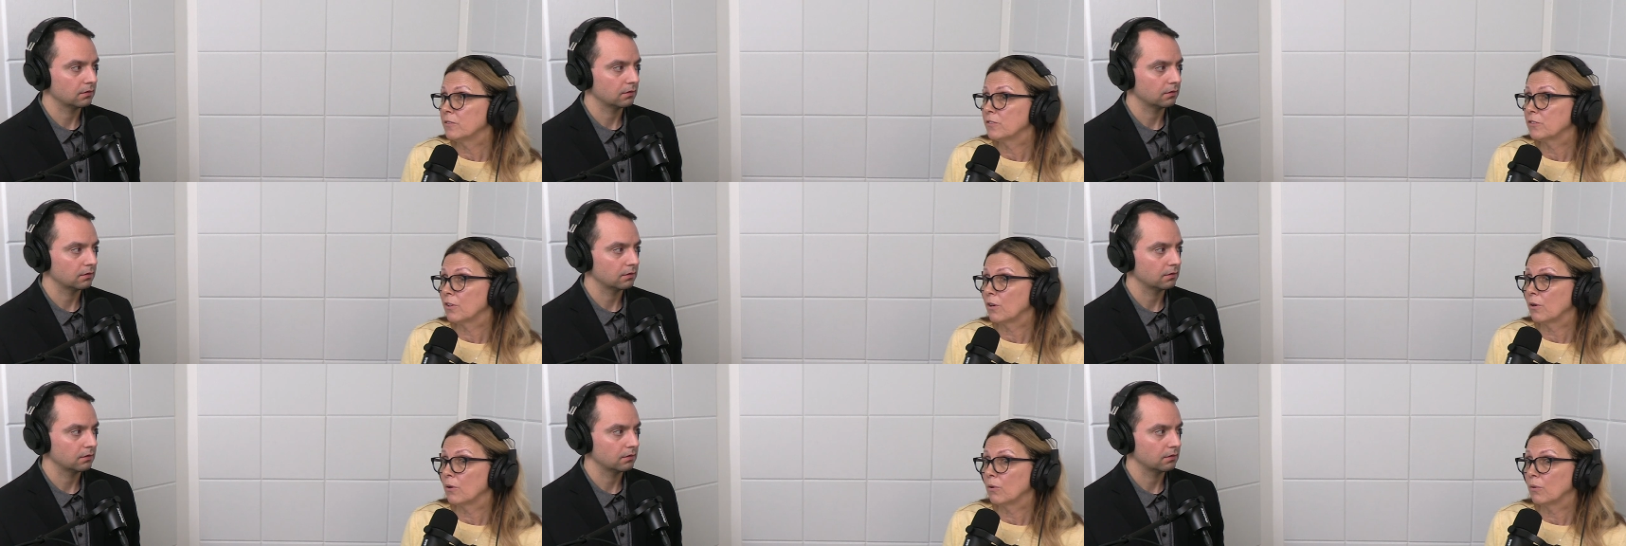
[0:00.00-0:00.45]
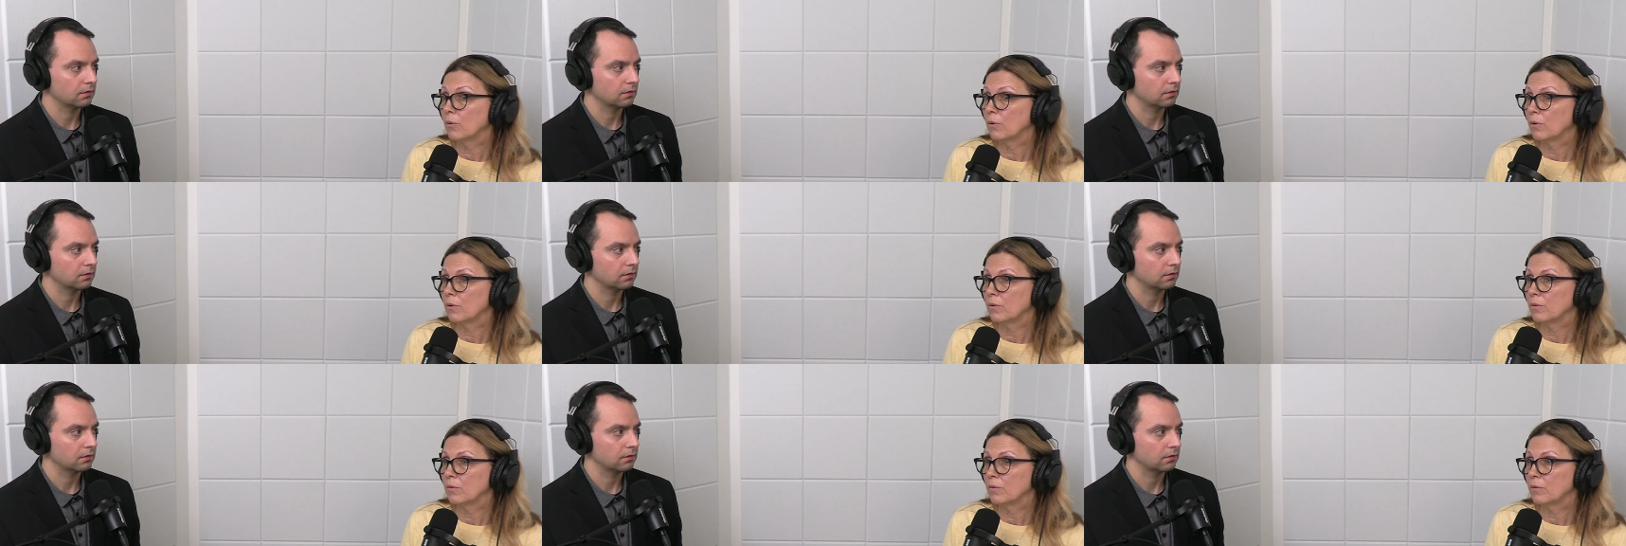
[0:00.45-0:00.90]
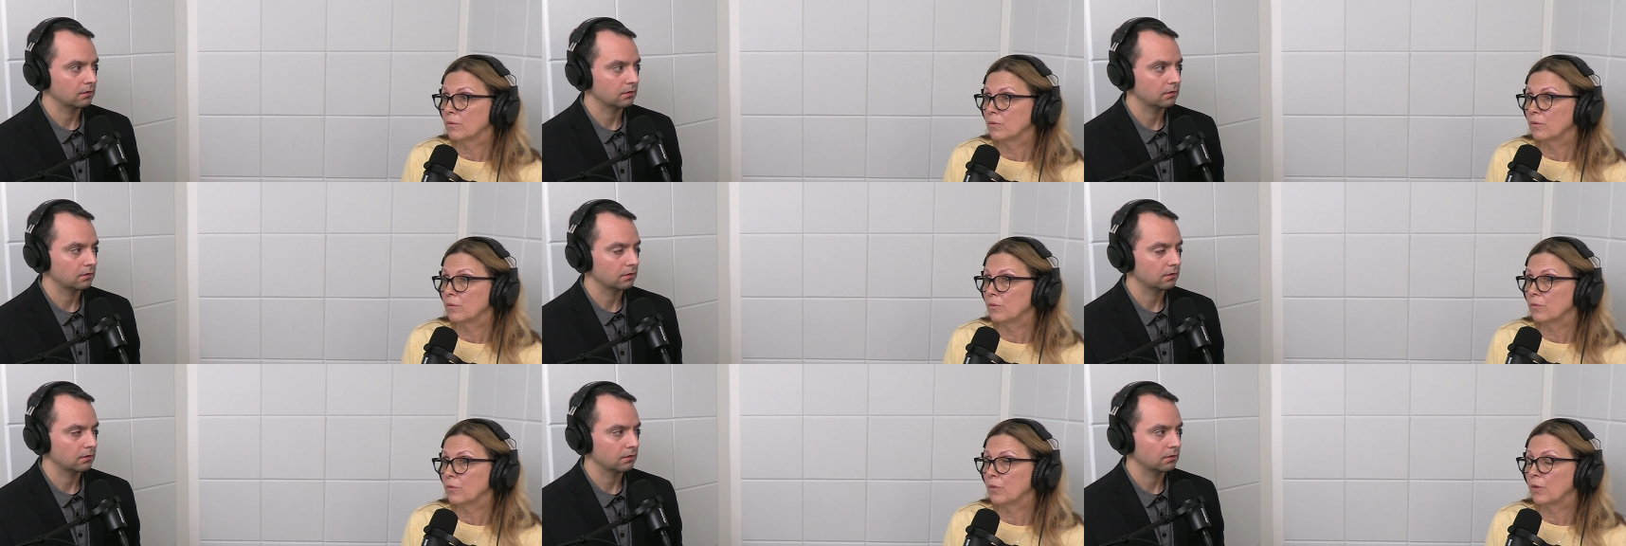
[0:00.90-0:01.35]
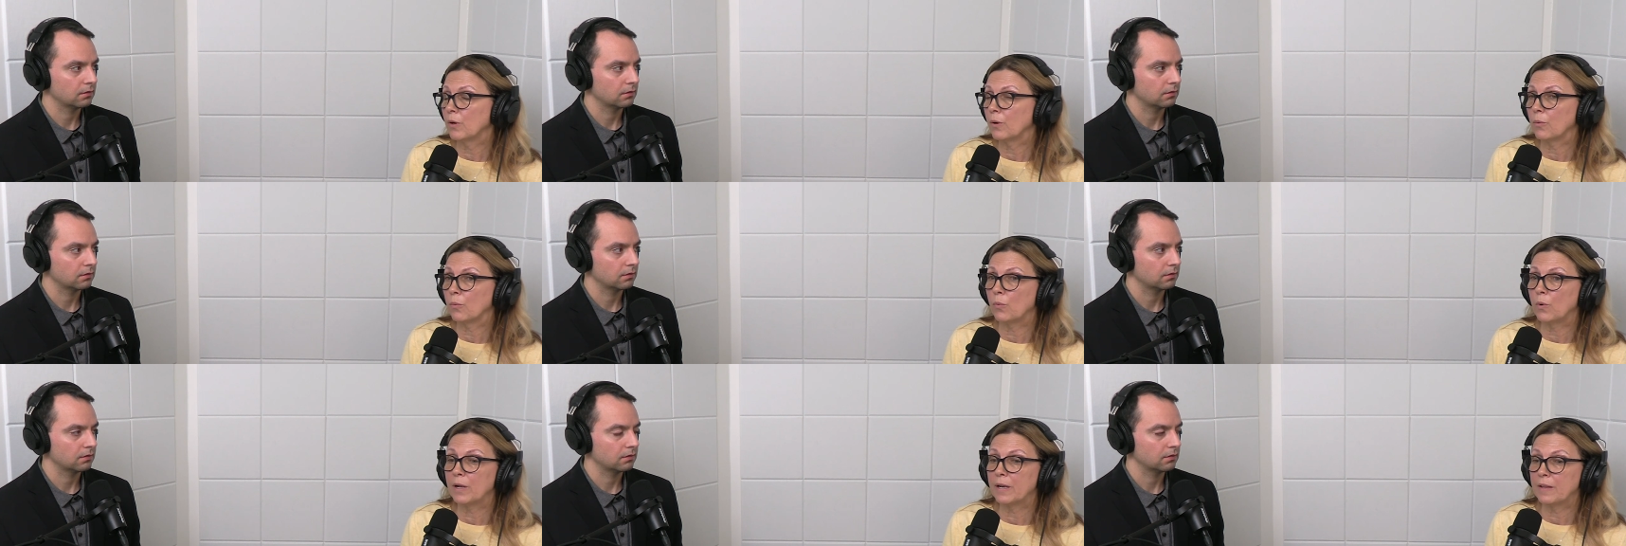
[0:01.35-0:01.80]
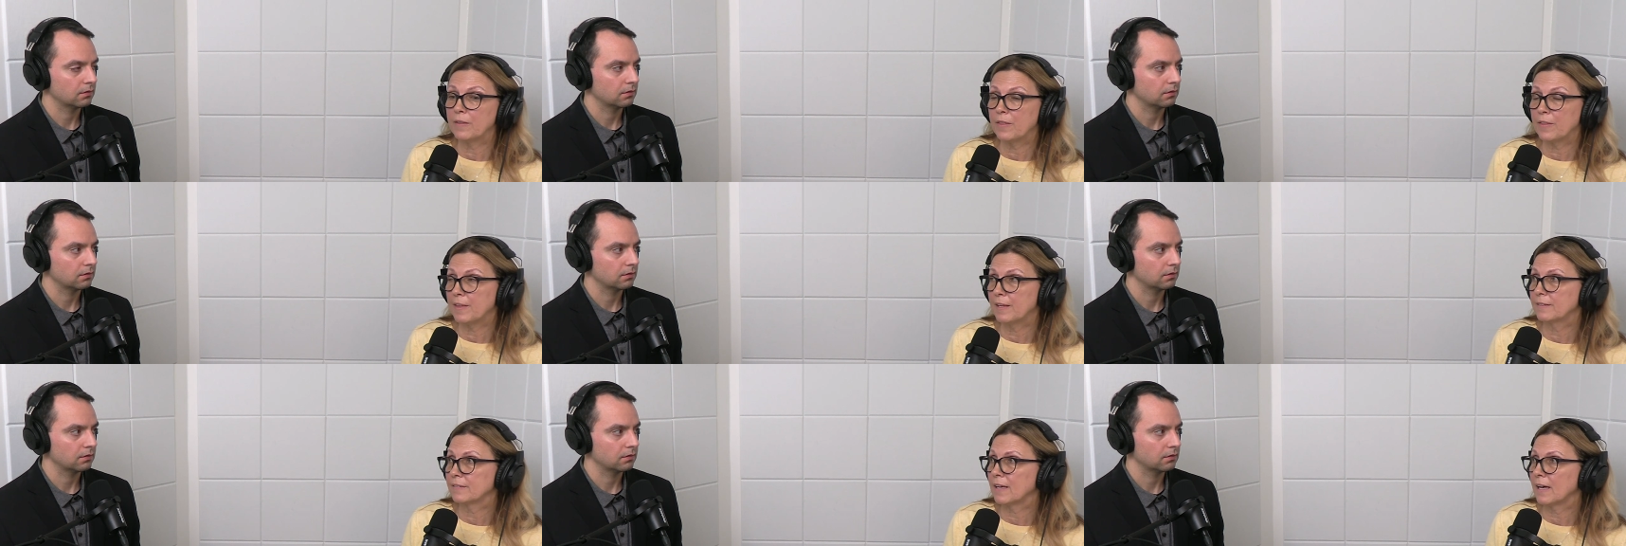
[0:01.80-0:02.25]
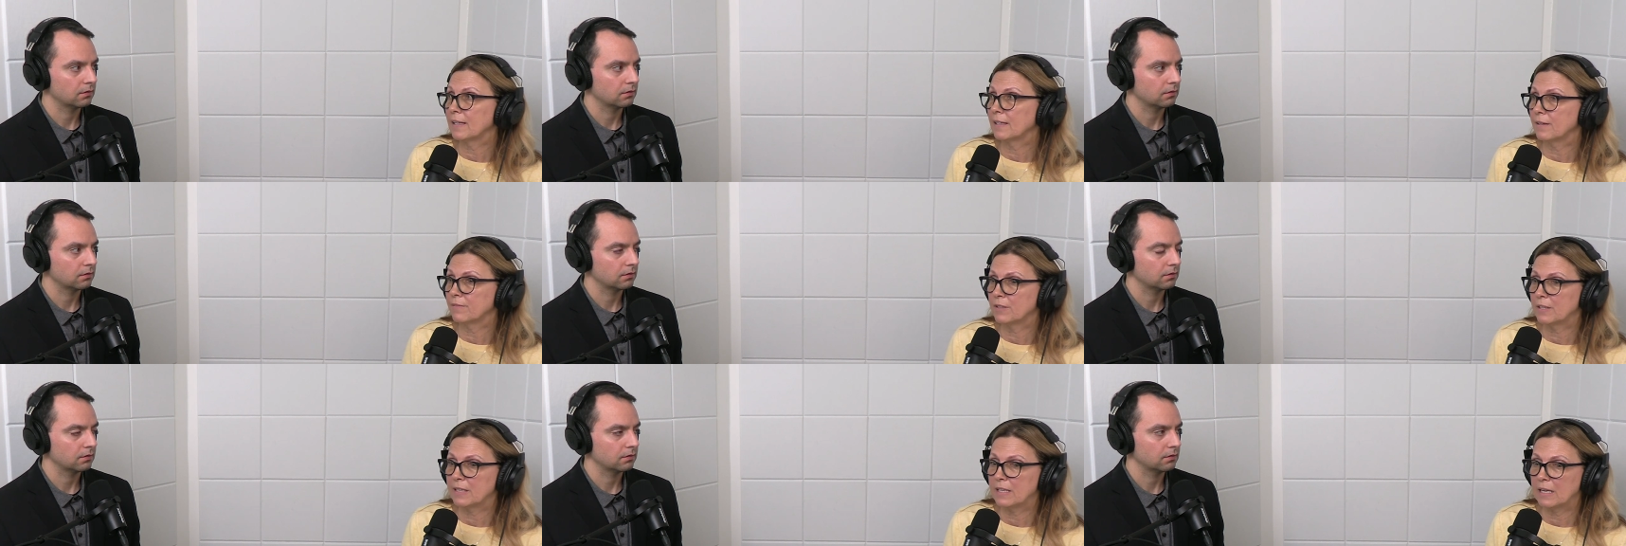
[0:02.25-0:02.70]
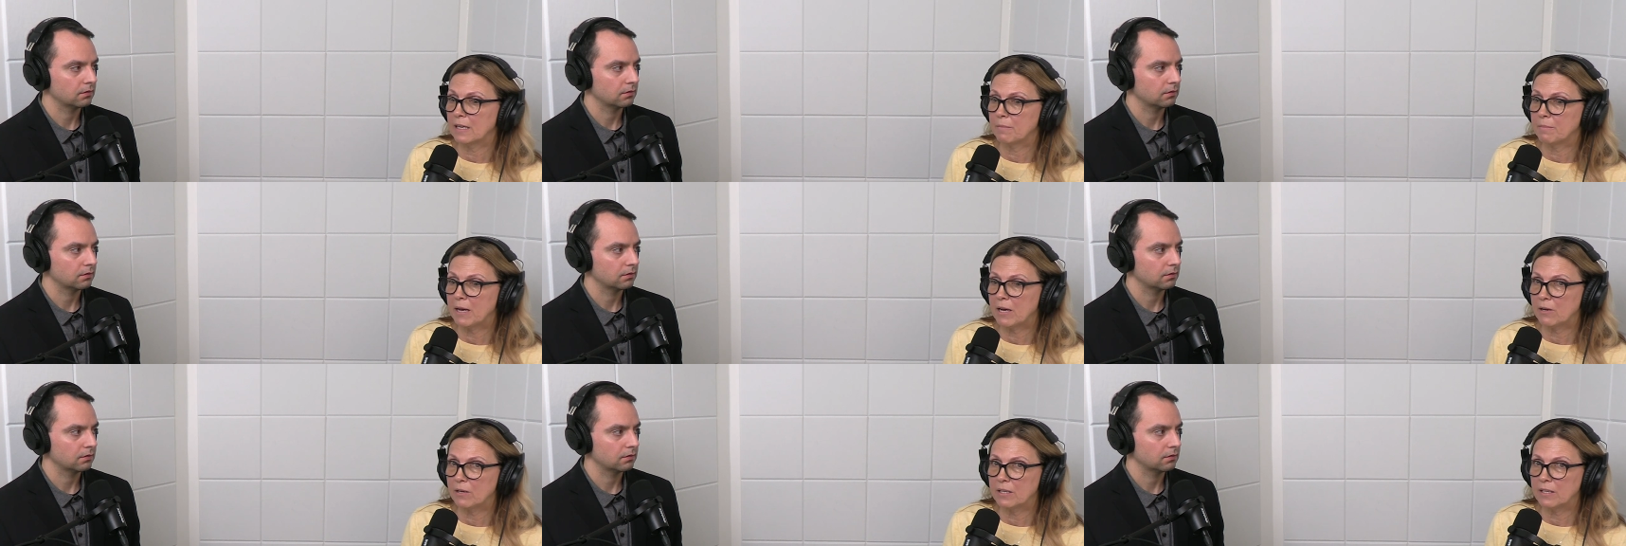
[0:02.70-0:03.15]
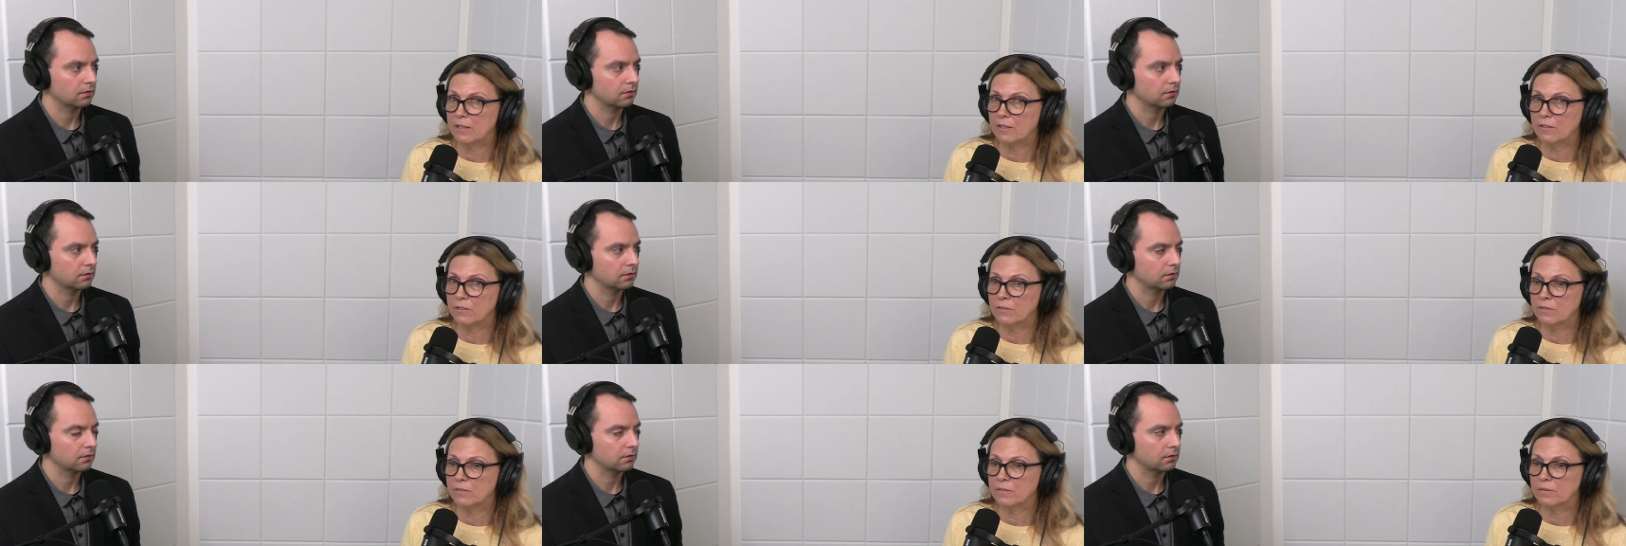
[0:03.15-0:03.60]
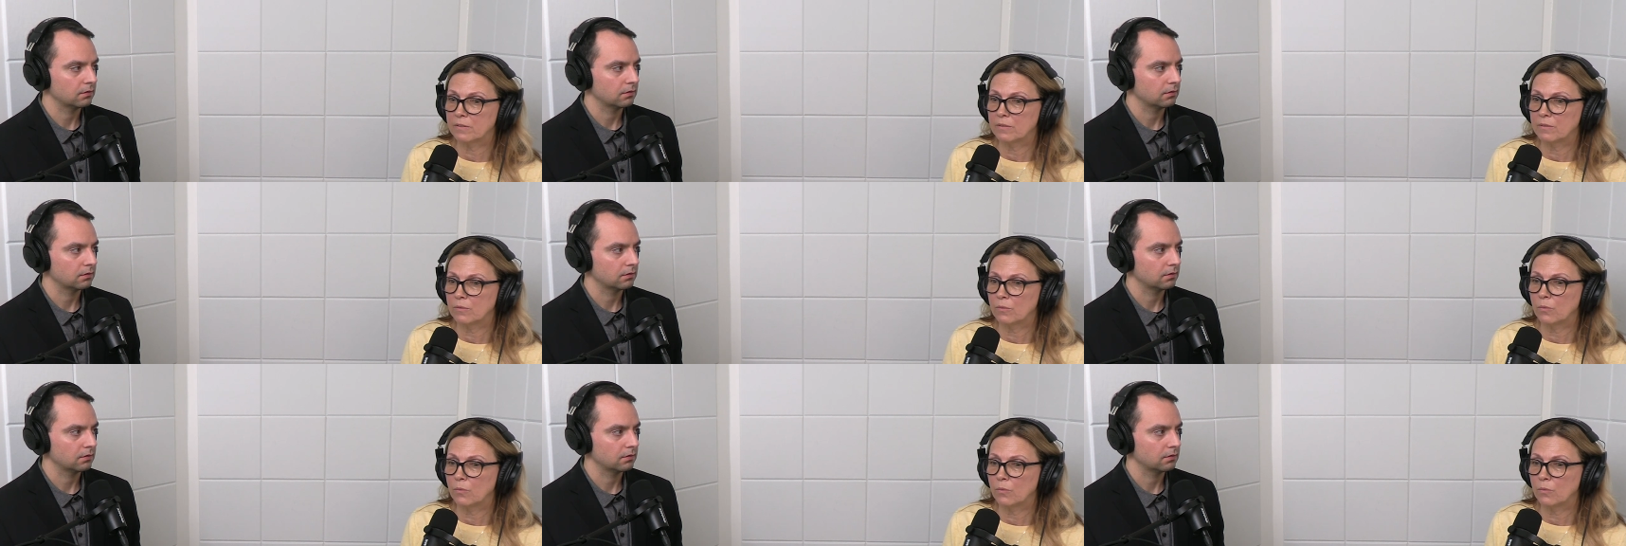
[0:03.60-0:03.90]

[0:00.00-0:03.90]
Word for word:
Speaker 1: so the one of the things I love to think about is